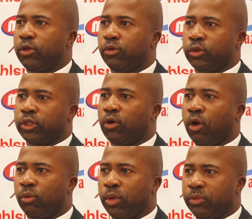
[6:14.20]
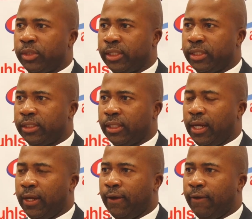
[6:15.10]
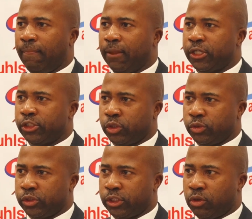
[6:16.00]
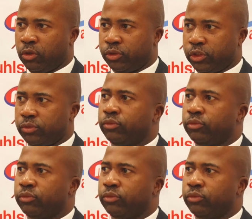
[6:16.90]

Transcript: You will recall when we introduced the coach.